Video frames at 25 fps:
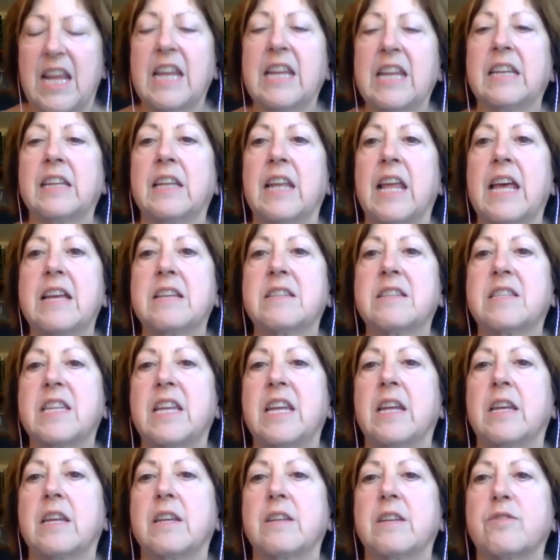unless
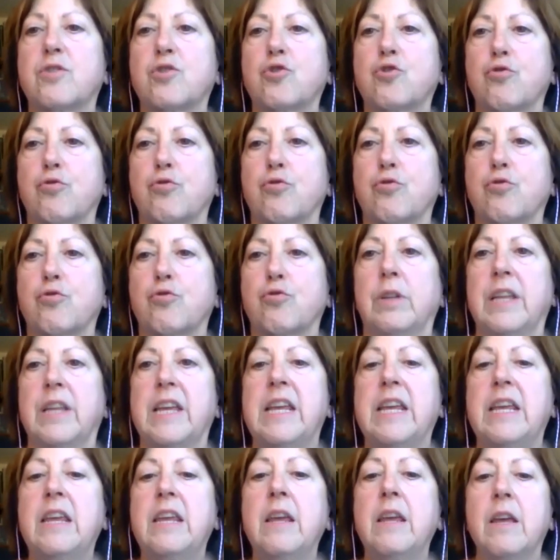it is
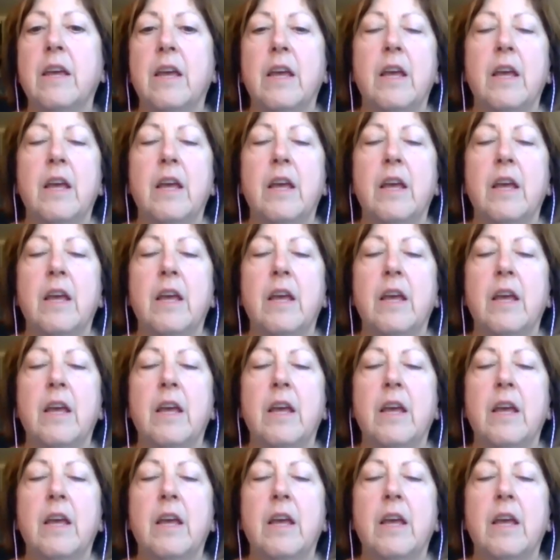truly